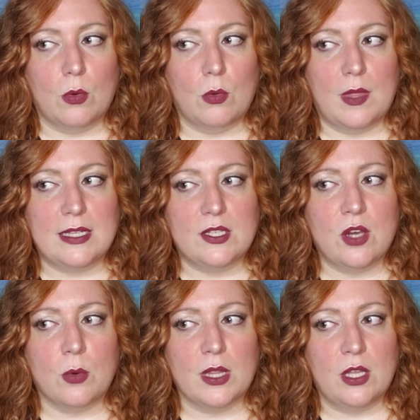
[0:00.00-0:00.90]
that's
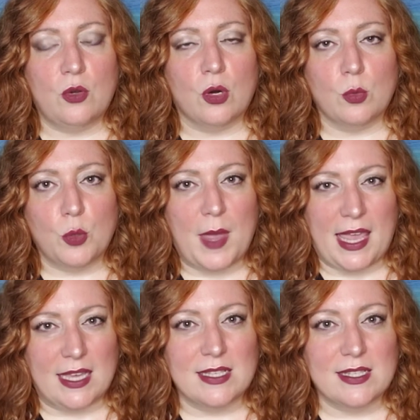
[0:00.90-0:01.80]
not really a normal
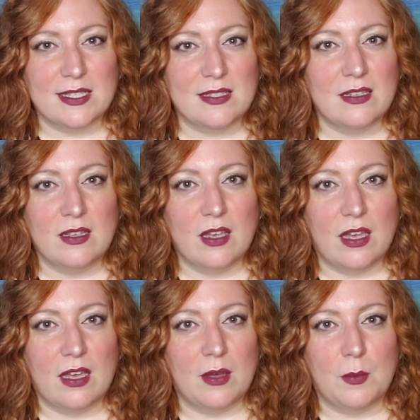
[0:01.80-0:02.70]
pace,
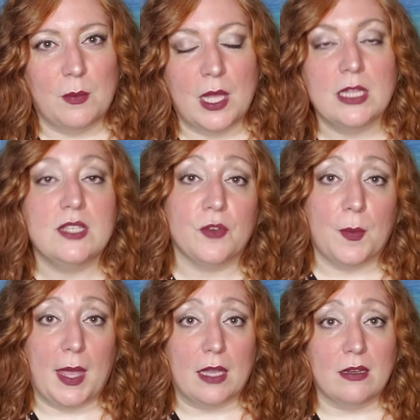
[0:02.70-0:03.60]
at least for
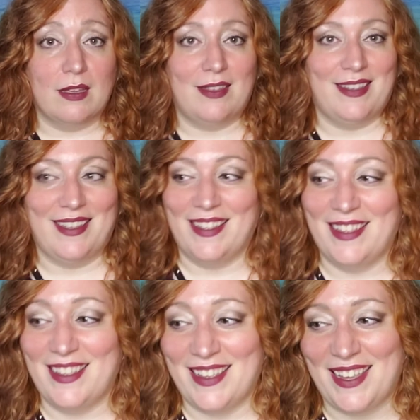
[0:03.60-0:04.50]
a man
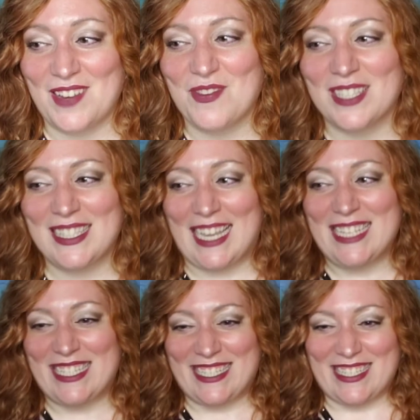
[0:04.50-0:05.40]
in
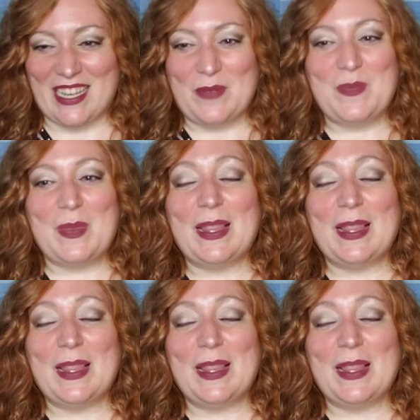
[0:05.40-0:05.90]
relationship.